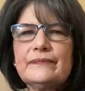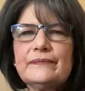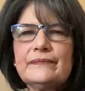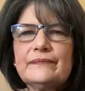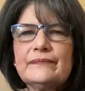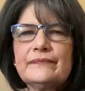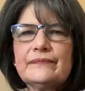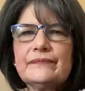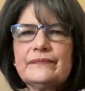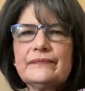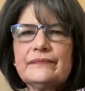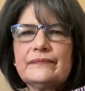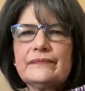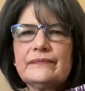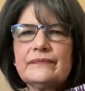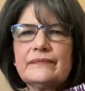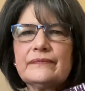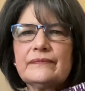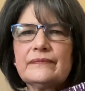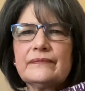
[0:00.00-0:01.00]

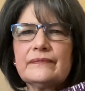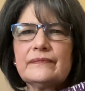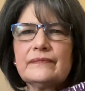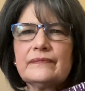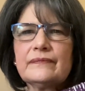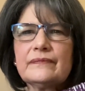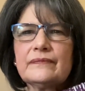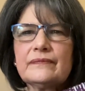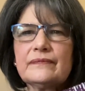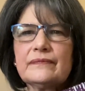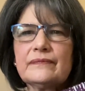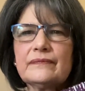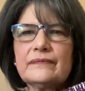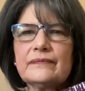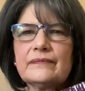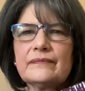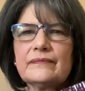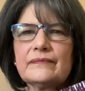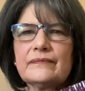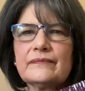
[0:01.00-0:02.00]

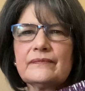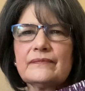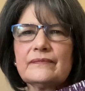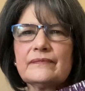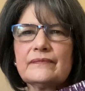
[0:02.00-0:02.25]
Nobody speaks.